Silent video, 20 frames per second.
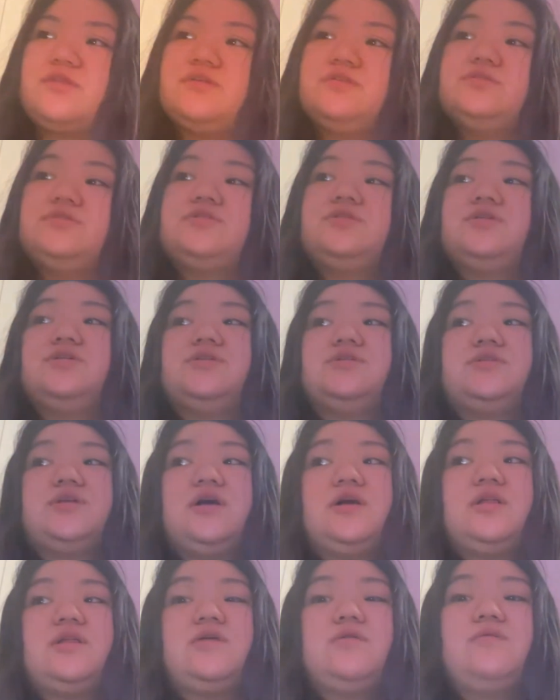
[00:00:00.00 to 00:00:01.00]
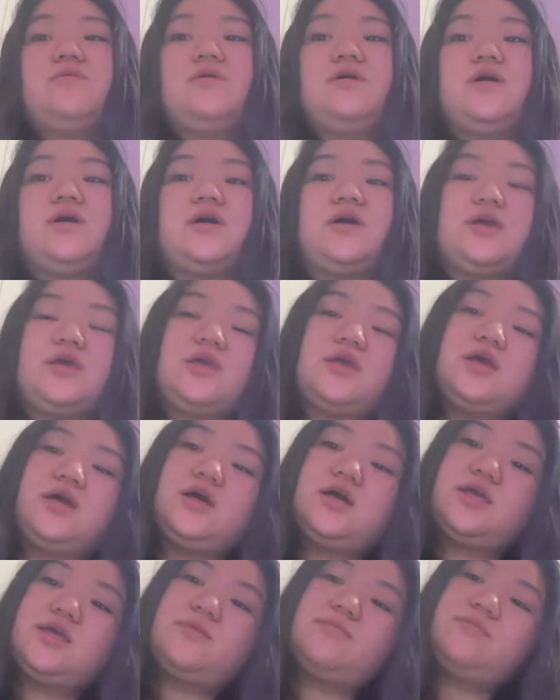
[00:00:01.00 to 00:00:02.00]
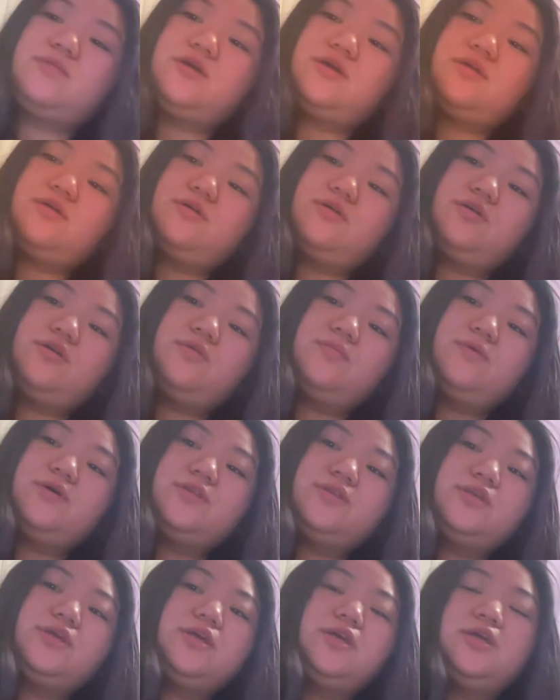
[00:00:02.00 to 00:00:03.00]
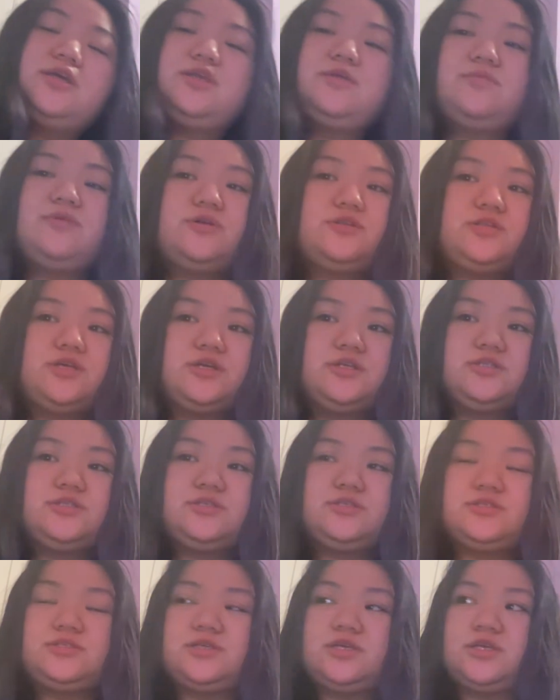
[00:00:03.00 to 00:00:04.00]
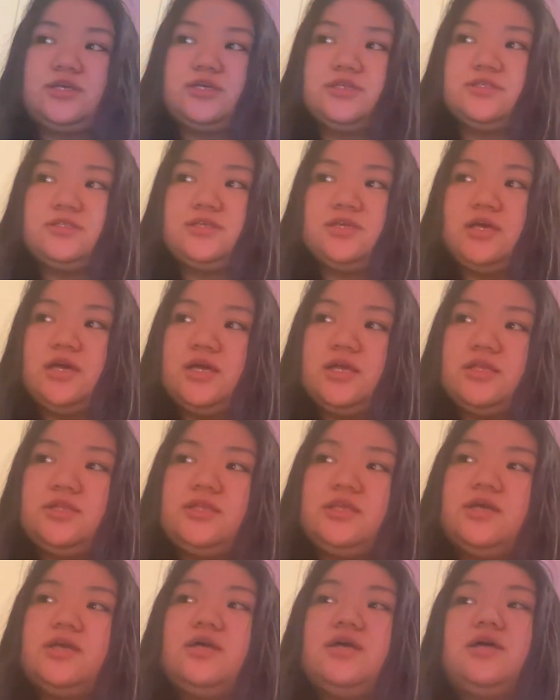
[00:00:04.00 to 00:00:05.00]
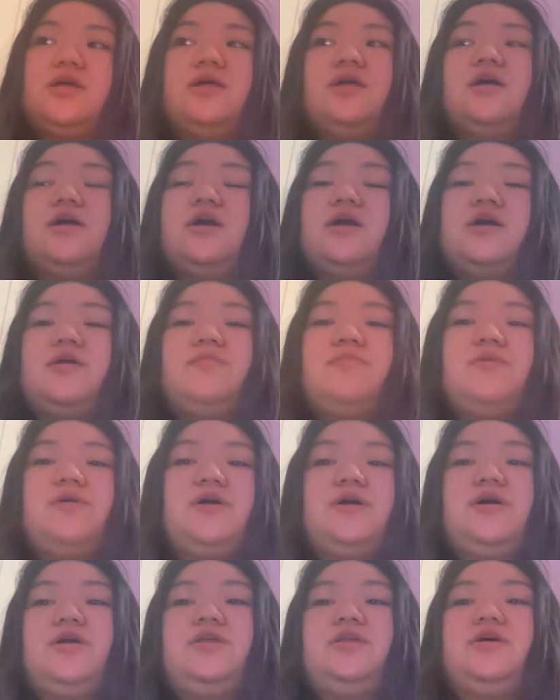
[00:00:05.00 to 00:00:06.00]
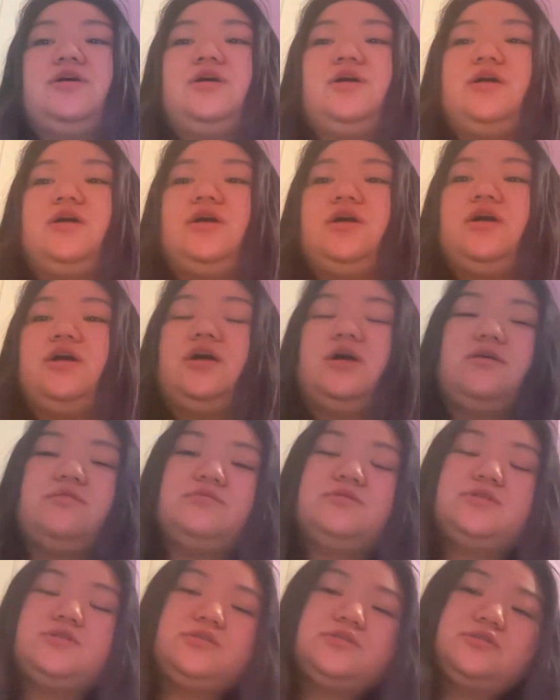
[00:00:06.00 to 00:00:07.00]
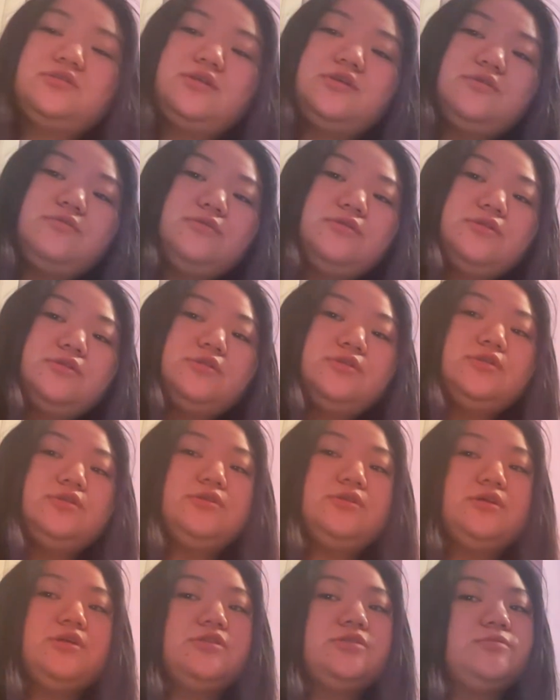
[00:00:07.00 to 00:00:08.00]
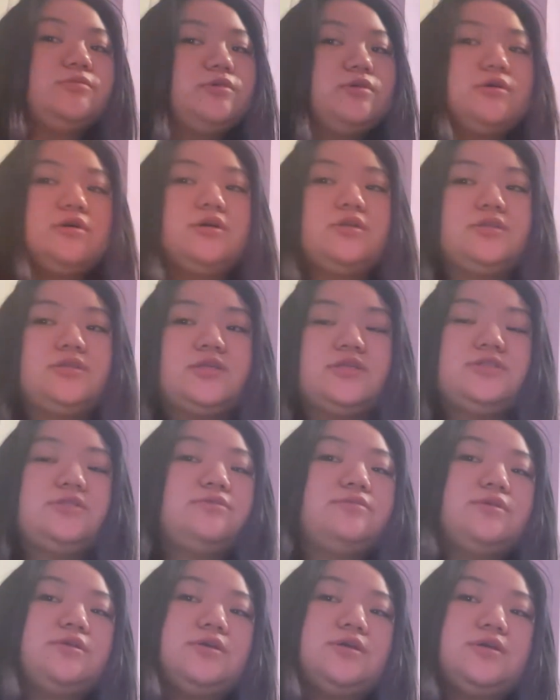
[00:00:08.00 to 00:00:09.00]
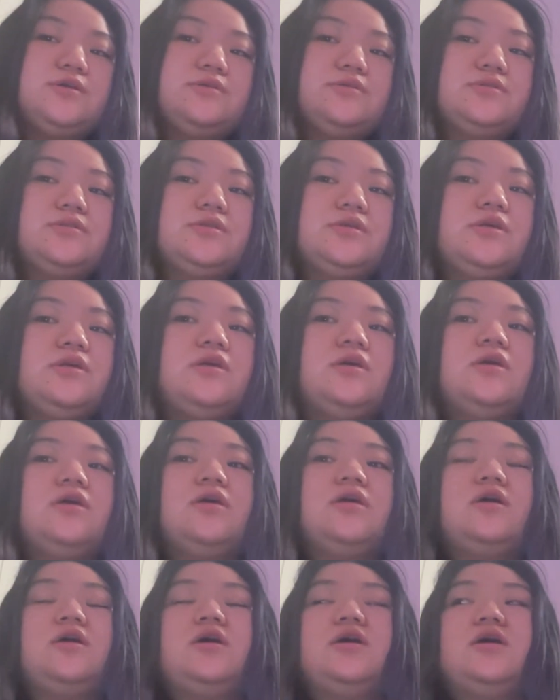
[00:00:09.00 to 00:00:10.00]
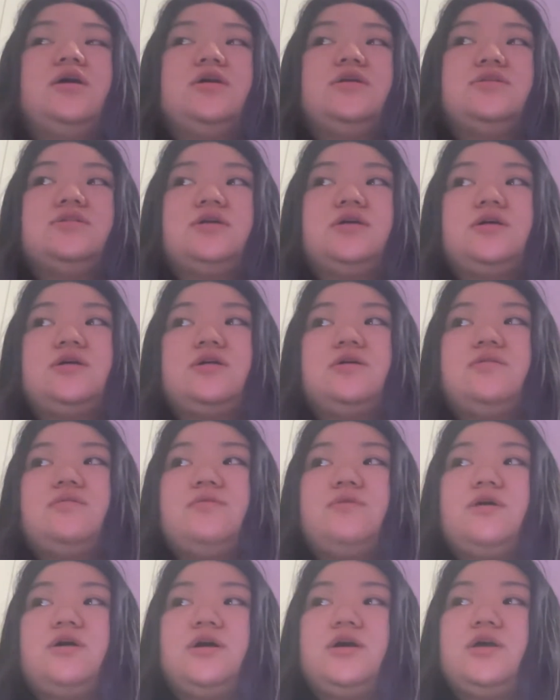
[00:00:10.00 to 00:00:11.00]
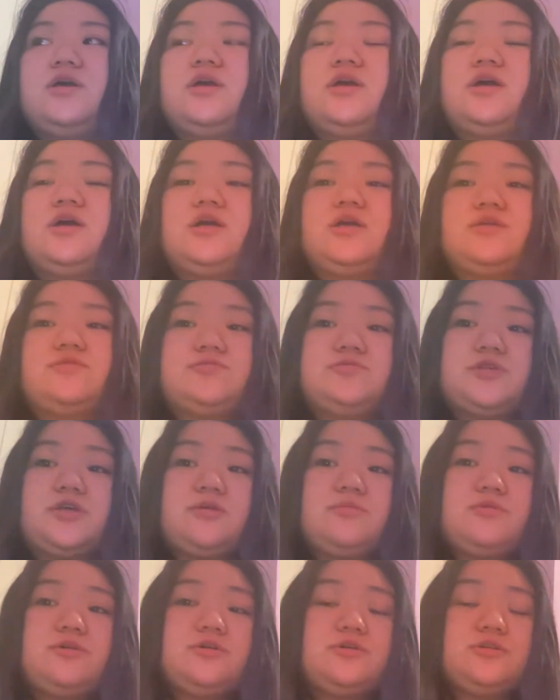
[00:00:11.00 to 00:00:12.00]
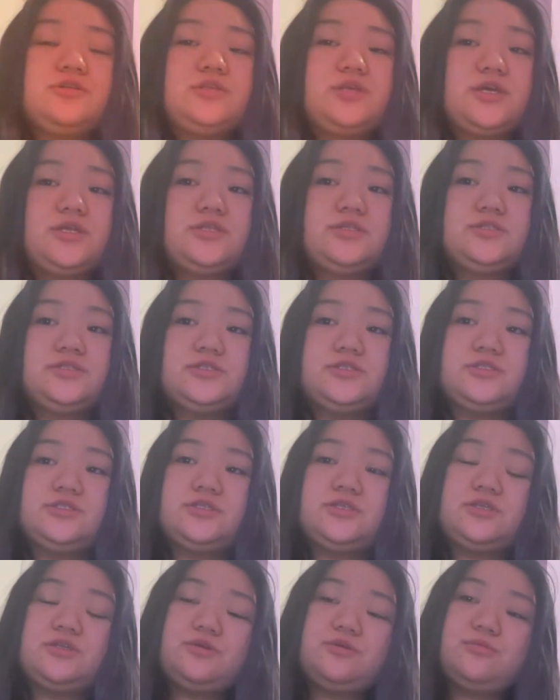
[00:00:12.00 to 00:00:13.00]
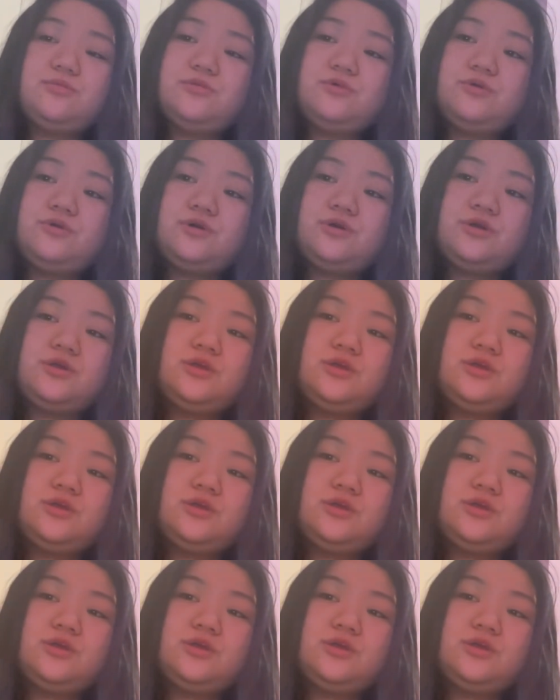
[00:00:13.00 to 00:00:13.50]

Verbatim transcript: So exactly why I am not going to go back to any more dances like I said. Uh, but I was just giving to you guys more contents videos. And exactly why I am not going to dances anymore.